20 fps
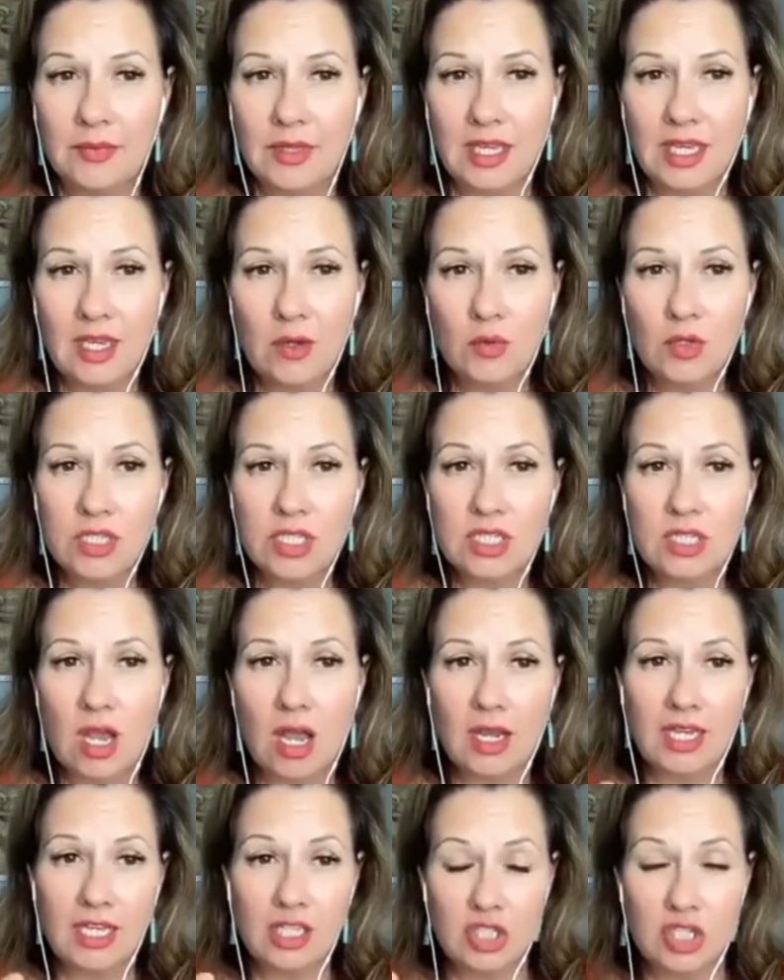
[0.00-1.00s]
he was
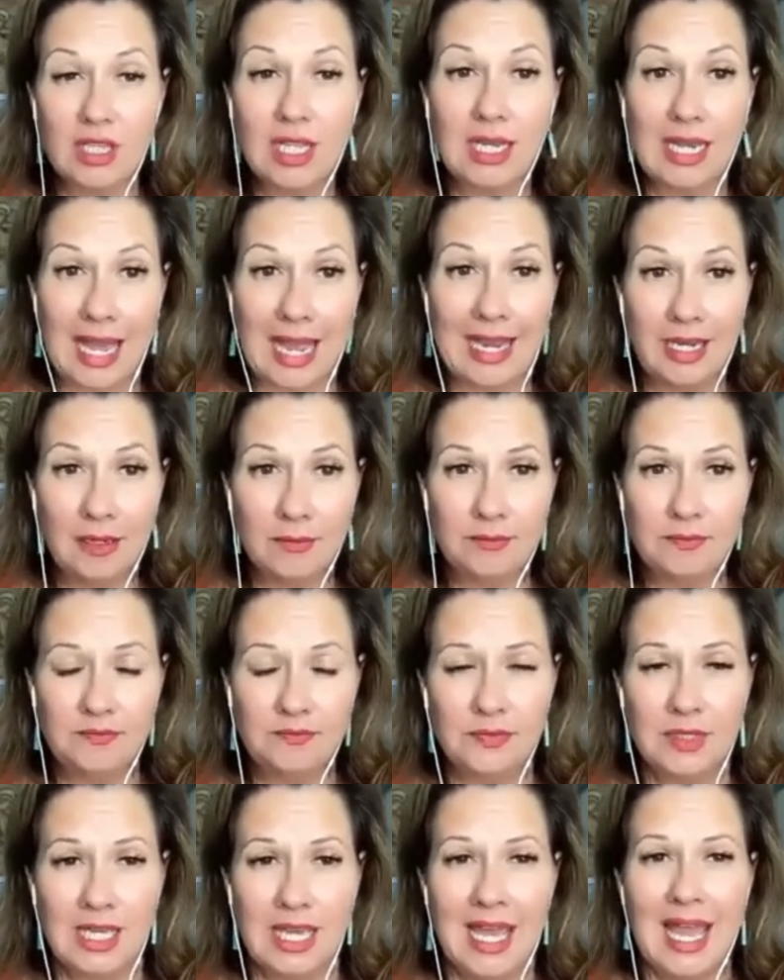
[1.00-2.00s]
talking to the light,
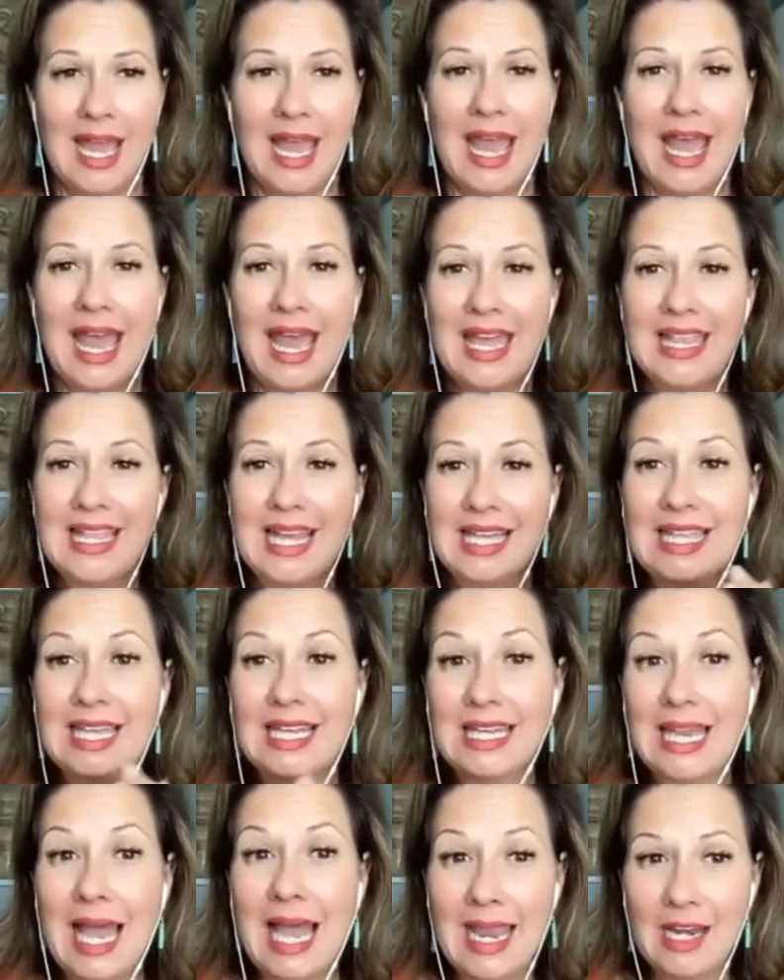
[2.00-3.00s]
and that
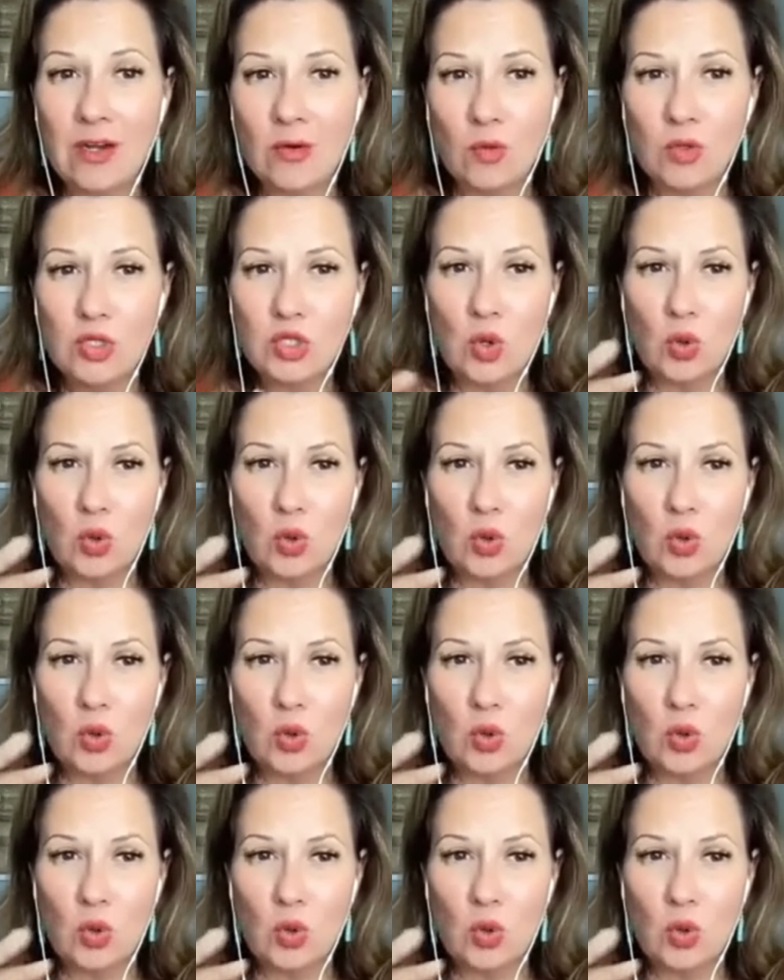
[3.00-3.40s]
the light was